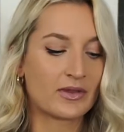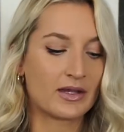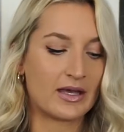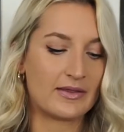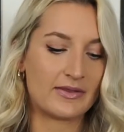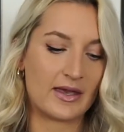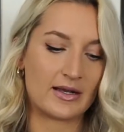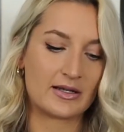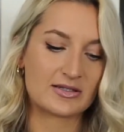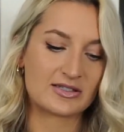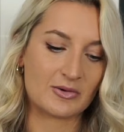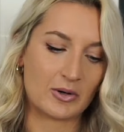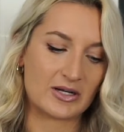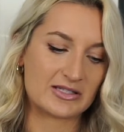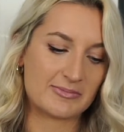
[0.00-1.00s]
And then a
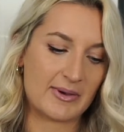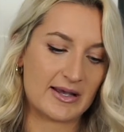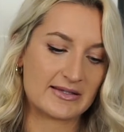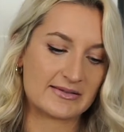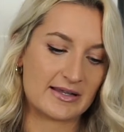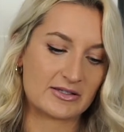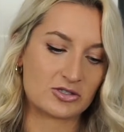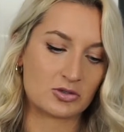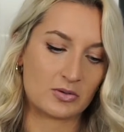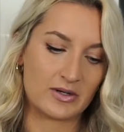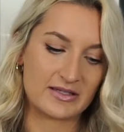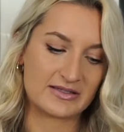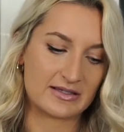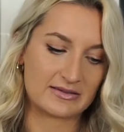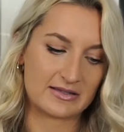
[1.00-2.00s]
Squarespace, that's
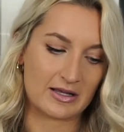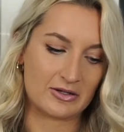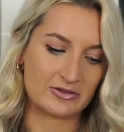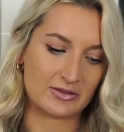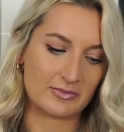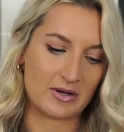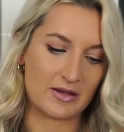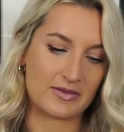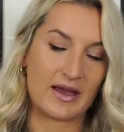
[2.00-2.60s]
$26 a month.